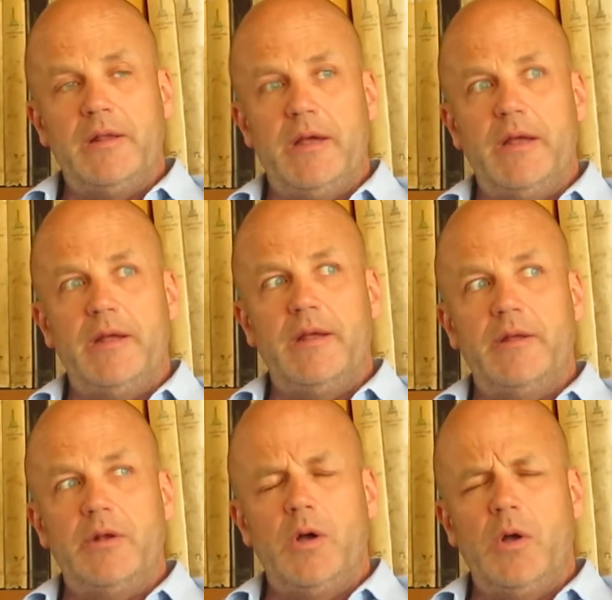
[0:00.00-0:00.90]

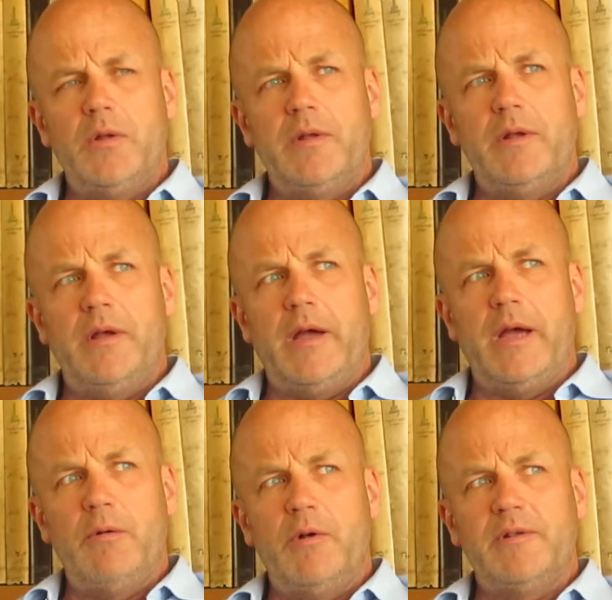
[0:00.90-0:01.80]
You know,
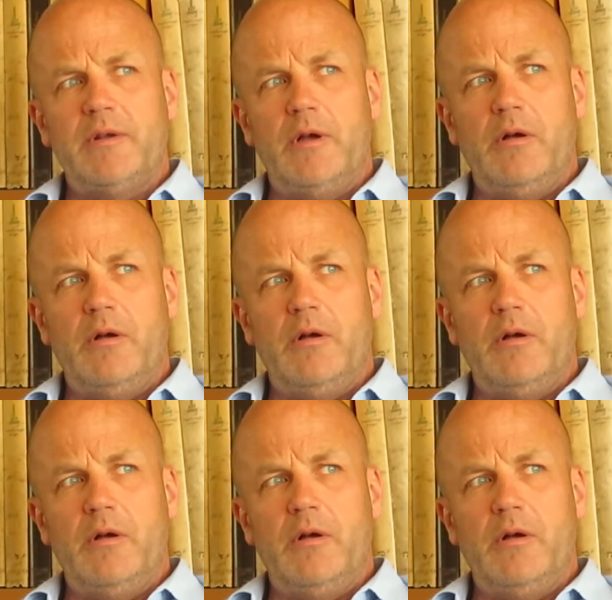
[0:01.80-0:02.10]
I was